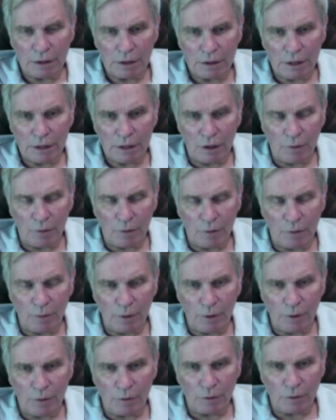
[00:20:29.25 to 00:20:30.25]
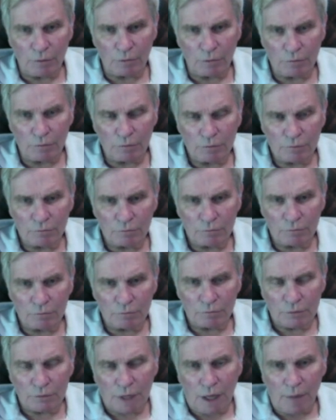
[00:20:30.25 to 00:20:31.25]
to help you
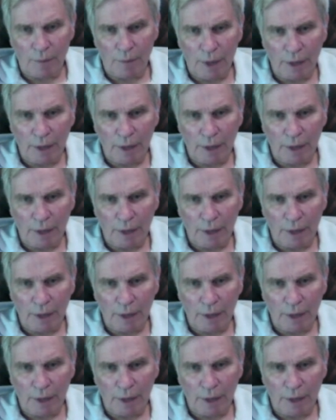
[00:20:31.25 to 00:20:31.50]
combat